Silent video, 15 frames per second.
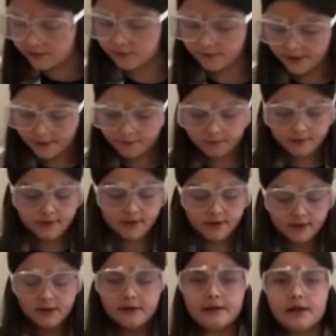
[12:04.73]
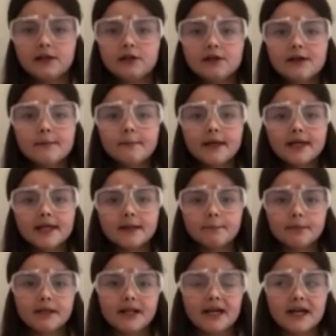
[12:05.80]
do I want? Now you can make
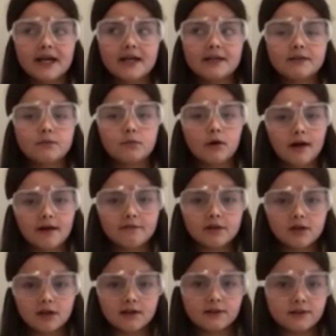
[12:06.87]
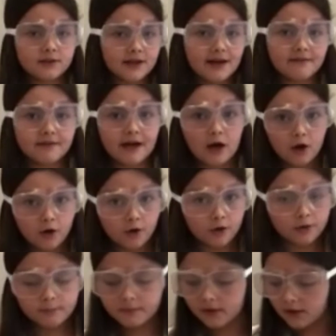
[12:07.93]
it plain, whatever colours you have at
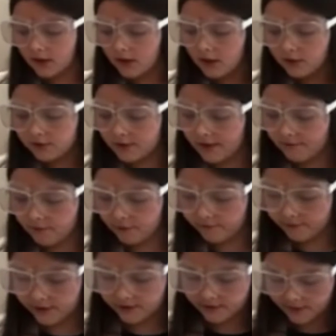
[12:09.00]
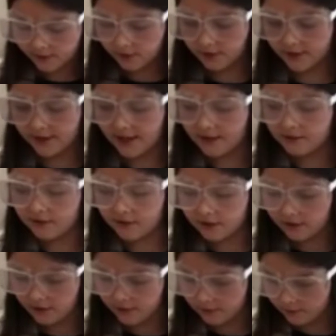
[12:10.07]
home. So I've obviously got
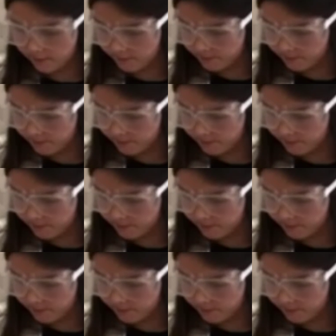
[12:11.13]
yellow,